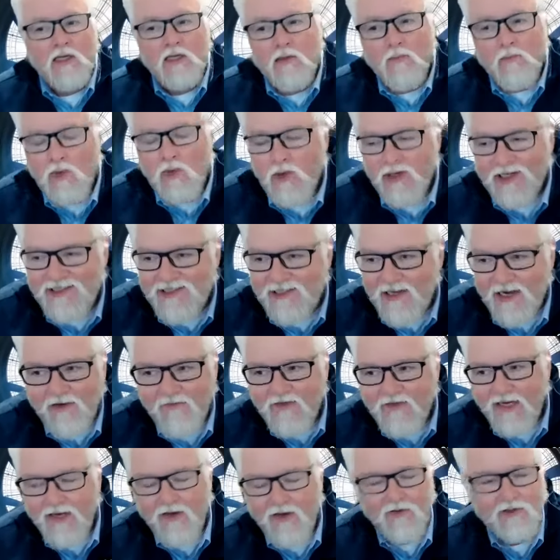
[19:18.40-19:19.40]
You could dive
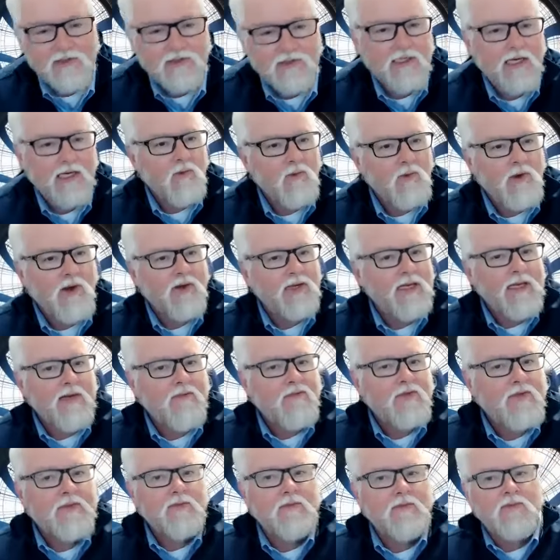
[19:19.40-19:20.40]
down and say, well,
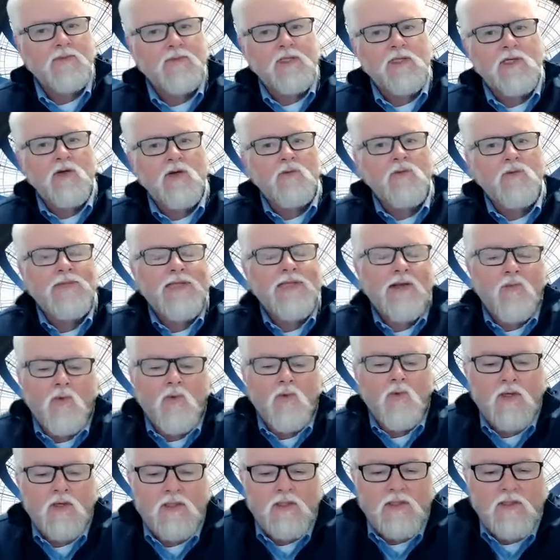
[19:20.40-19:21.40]
even
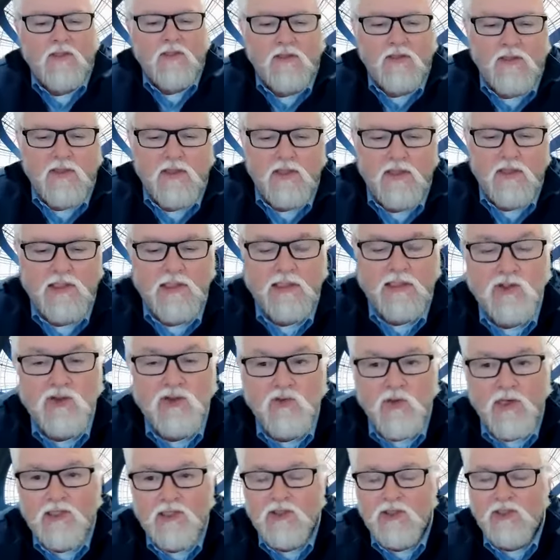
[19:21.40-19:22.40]
network
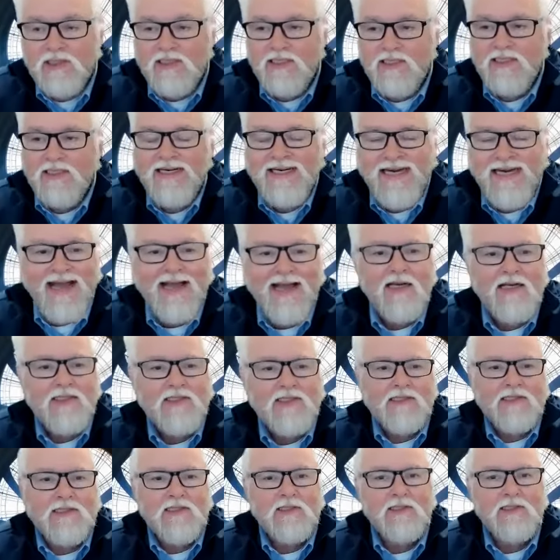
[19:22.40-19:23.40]
construction and
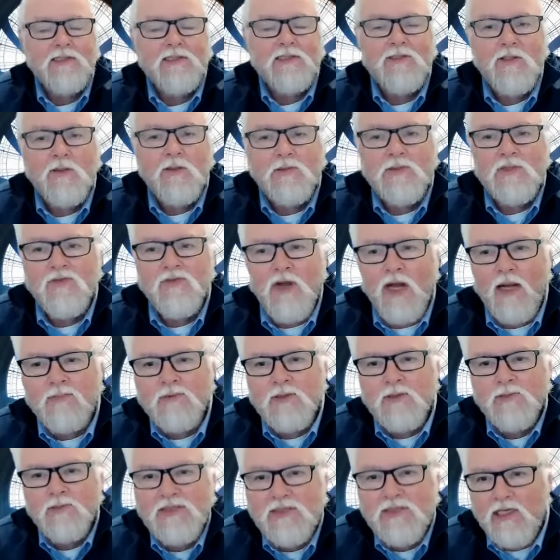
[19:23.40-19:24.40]
analysis in terms of
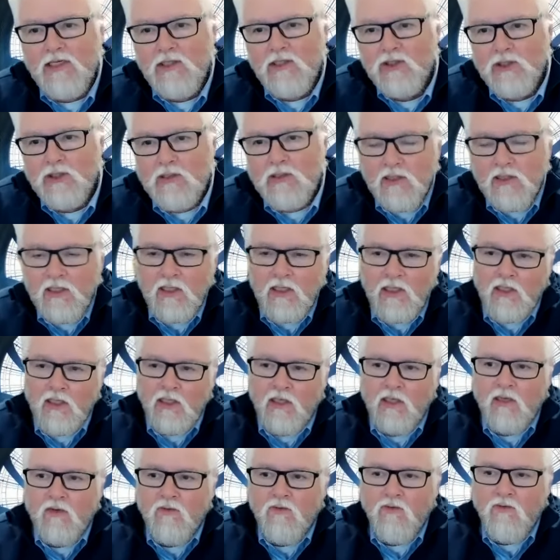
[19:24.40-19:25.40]
optimization
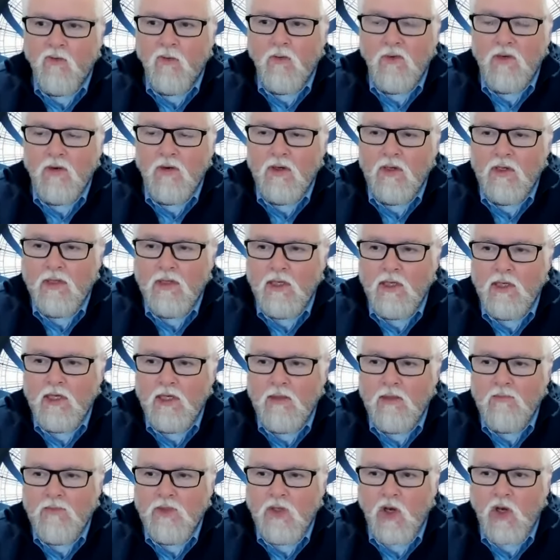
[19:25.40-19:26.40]
for
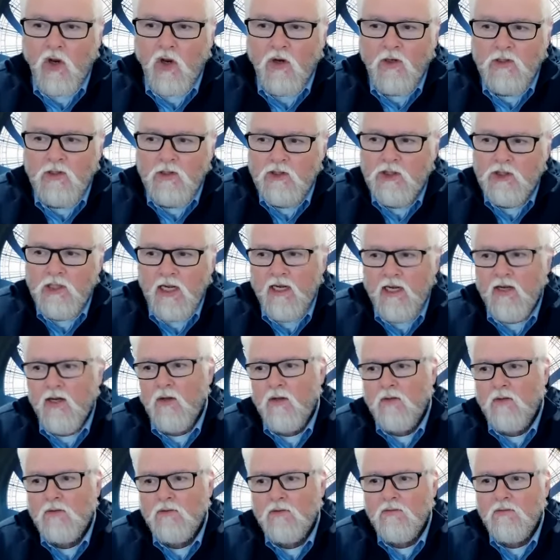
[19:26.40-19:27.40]
large
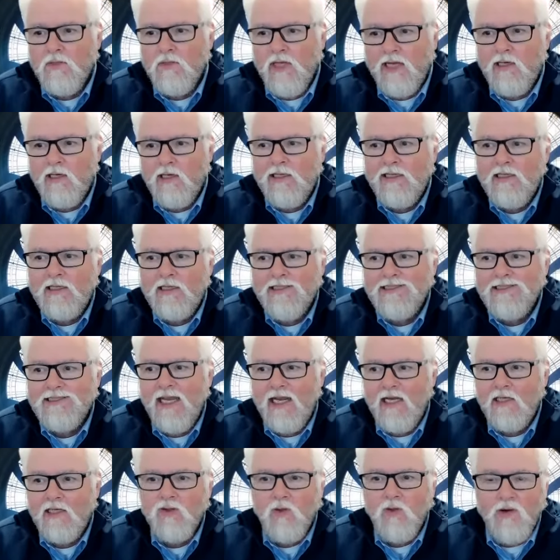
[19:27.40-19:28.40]
scale analytics
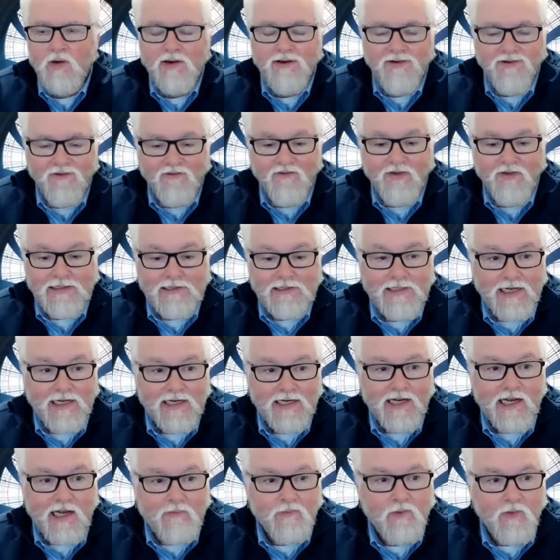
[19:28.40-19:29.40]
and or
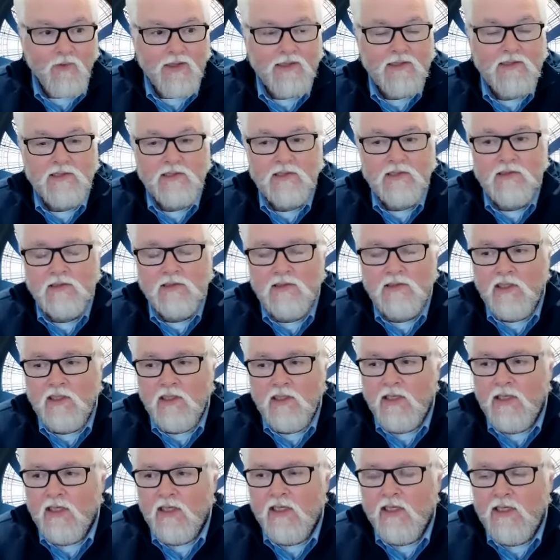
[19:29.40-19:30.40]
fintech operations
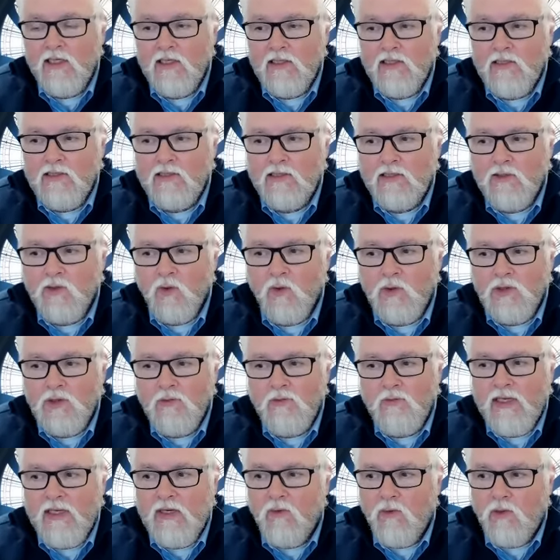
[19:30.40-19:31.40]
is going to
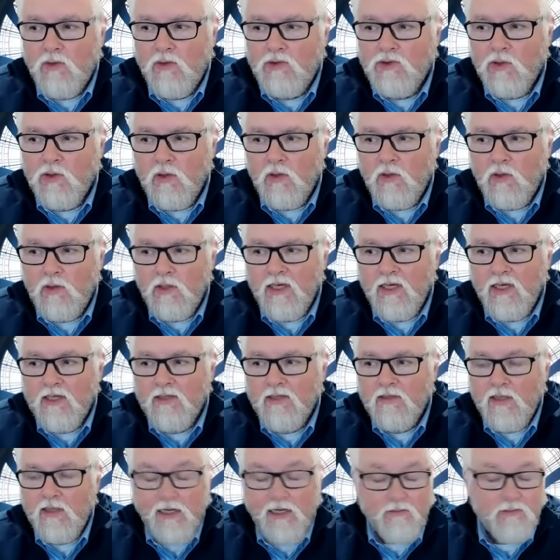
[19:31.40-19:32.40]
be crucial.
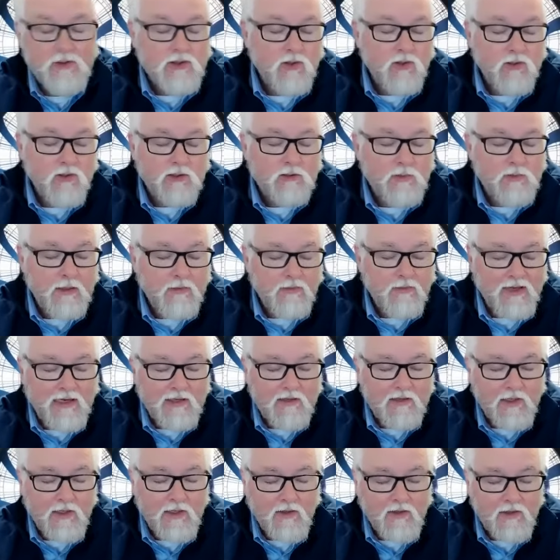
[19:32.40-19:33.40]
And I'm sure there's people
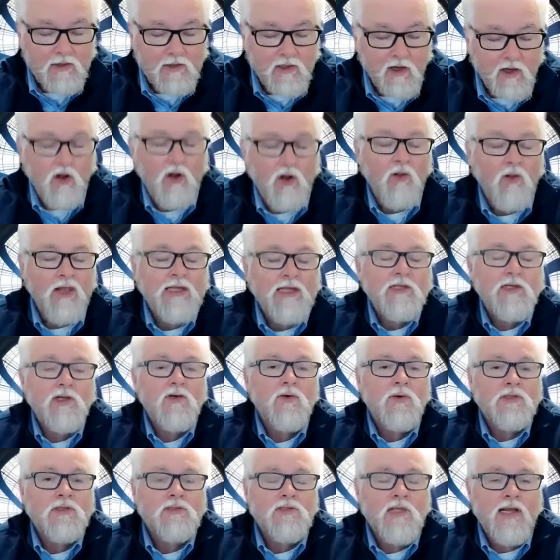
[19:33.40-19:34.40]
out there that all they
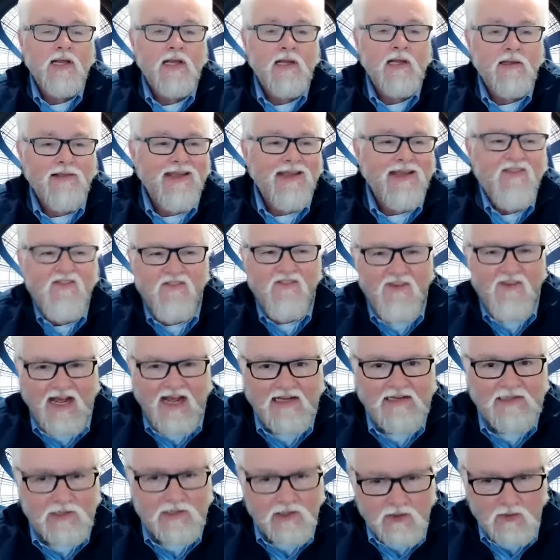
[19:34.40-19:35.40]
do is they
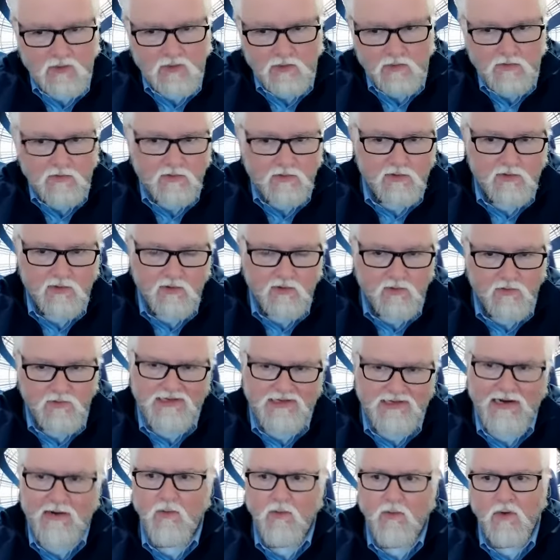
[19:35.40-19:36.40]
fine tune the
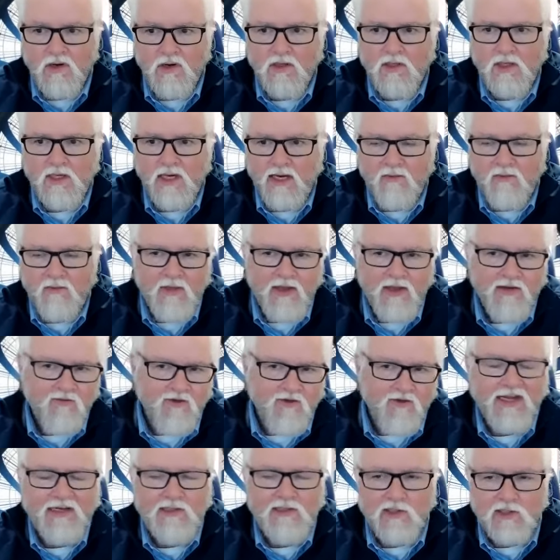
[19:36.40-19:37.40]
network and they
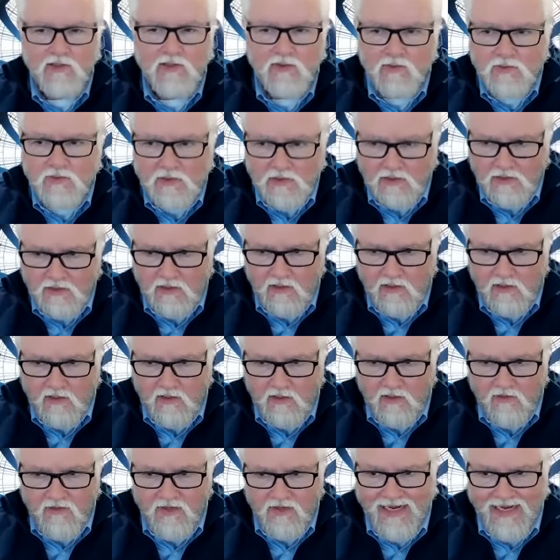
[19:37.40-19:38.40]
fine tune
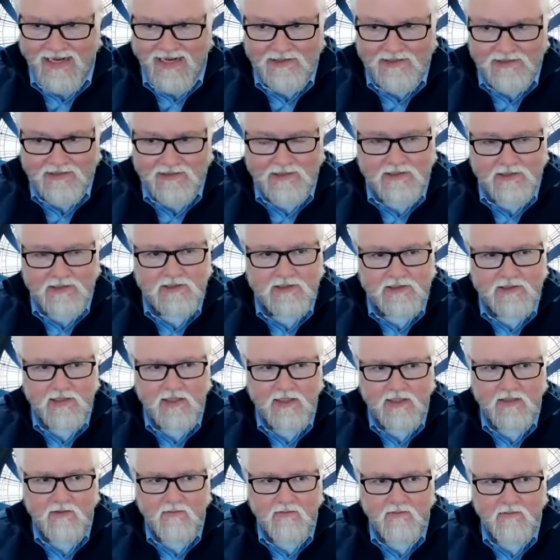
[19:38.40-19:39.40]
the access
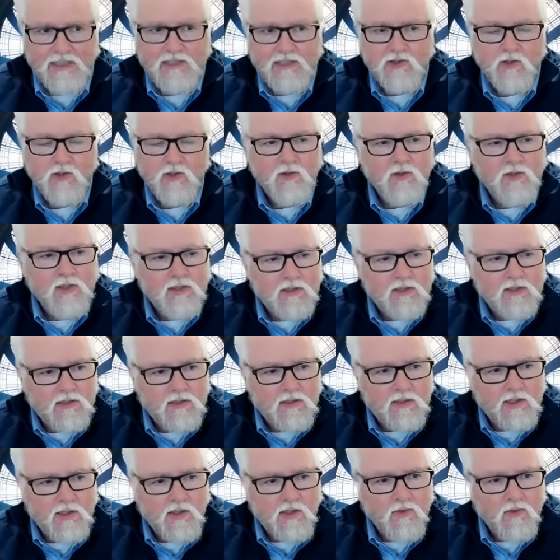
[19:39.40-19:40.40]
and make sure that
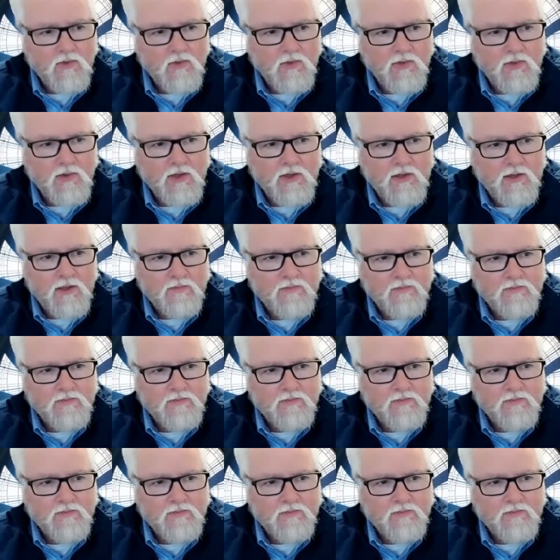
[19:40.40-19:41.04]
the